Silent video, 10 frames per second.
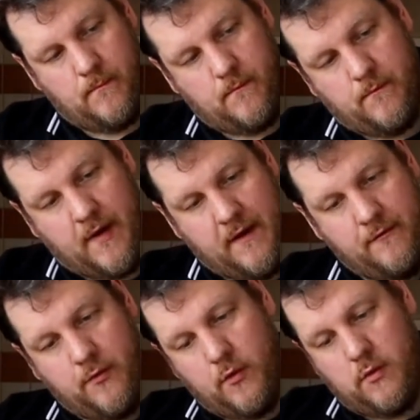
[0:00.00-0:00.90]
5
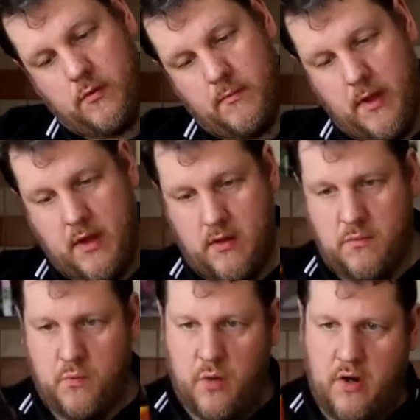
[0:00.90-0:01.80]
full
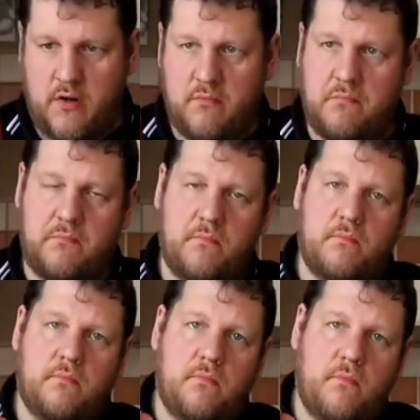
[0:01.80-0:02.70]
and 1
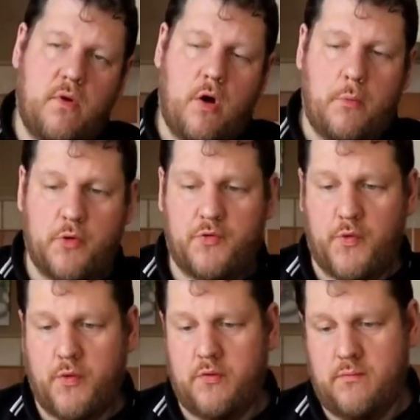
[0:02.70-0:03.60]
almost
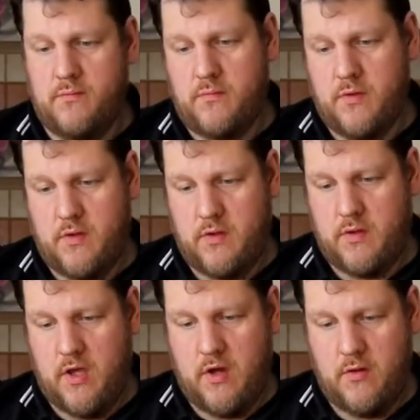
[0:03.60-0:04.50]
full. It's
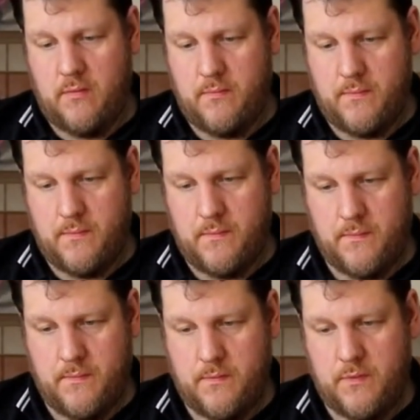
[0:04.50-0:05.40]
here.
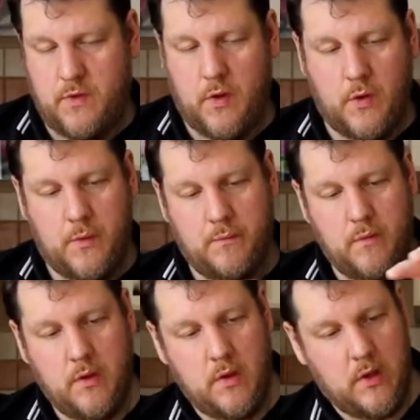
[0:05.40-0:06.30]
So,
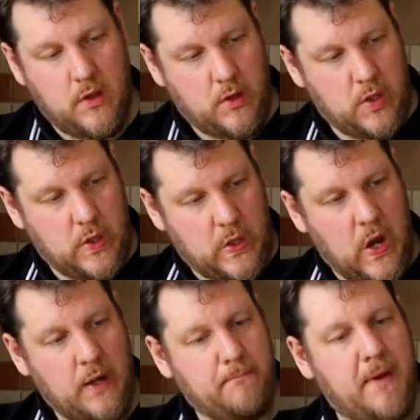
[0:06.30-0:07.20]

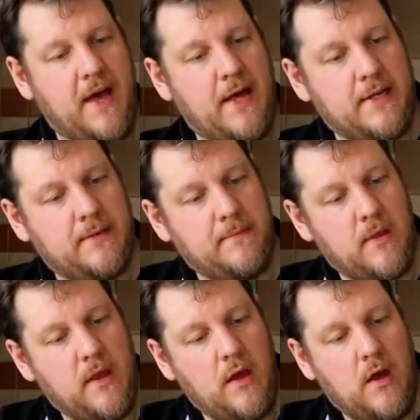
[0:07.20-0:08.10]
not bad.
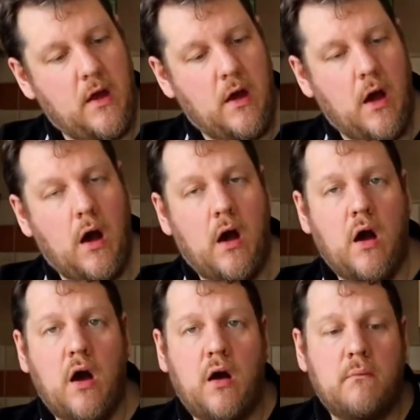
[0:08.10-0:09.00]

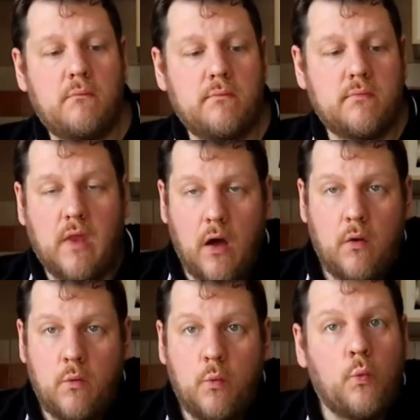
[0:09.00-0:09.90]
Um,
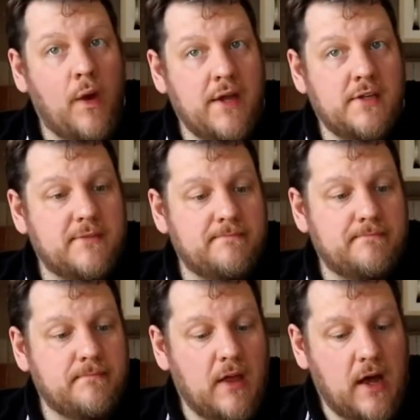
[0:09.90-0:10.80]
now, wait
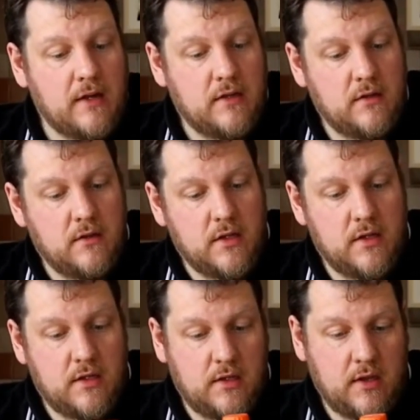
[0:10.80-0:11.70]
until
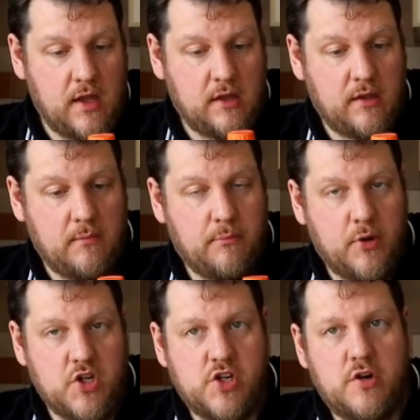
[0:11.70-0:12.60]
it gets some
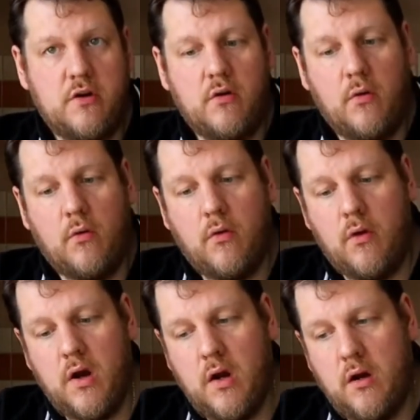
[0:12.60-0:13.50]
pressure
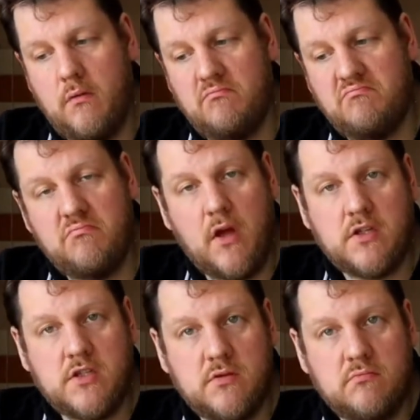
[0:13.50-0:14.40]
or
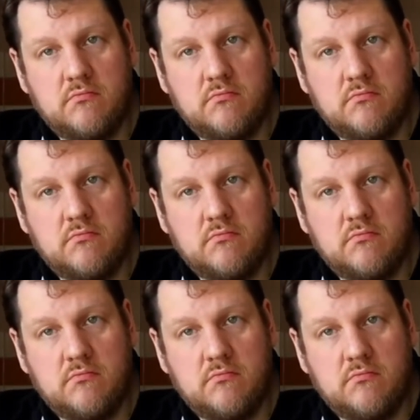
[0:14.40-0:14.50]
not.